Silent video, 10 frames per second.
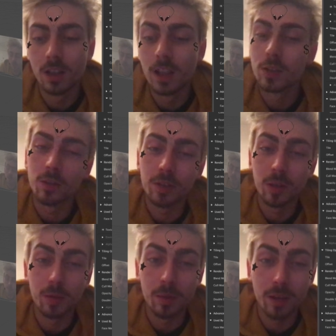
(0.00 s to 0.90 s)
So if
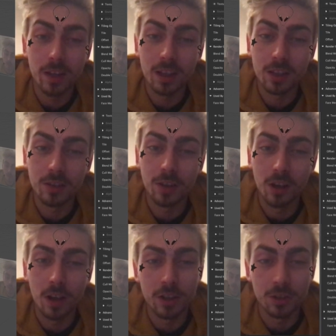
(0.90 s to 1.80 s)
anybody made it this far
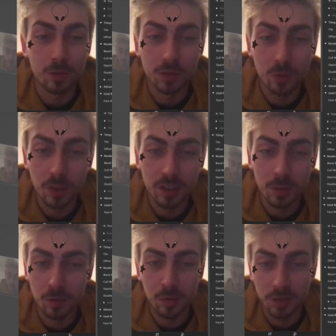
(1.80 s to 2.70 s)
and just wants a quick
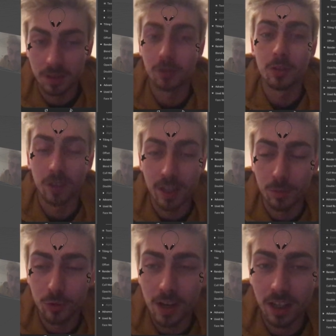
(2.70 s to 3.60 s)
summary because they couldn't keep
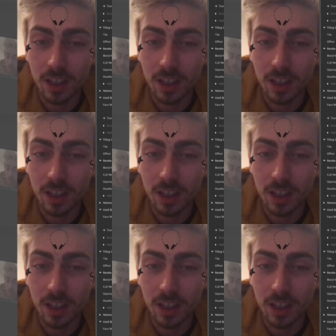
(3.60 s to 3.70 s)
track,